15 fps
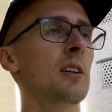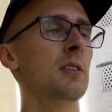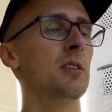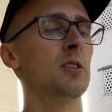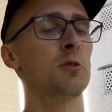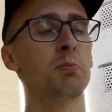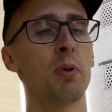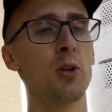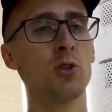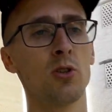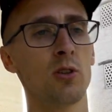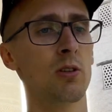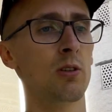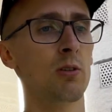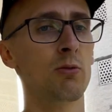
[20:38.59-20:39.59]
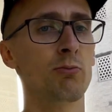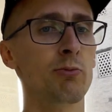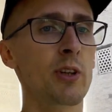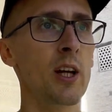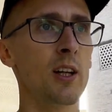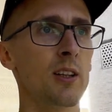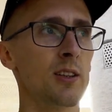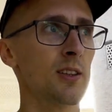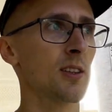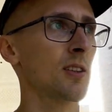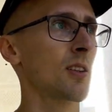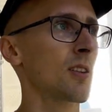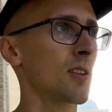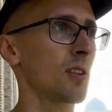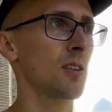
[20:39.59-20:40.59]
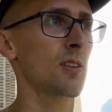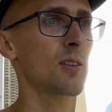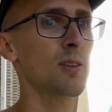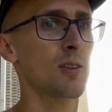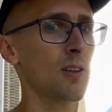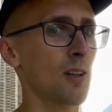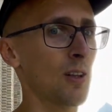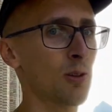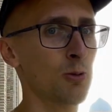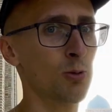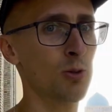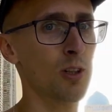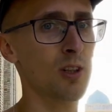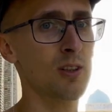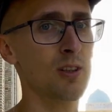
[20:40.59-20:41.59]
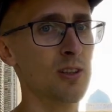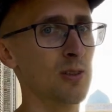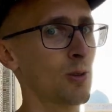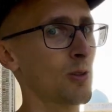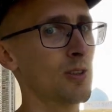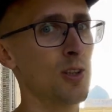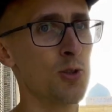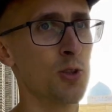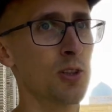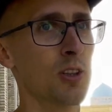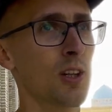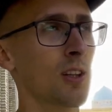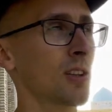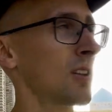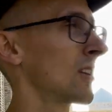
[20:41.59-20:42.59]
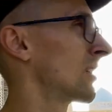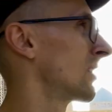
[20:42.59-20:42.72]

special dates. And today is not such a date.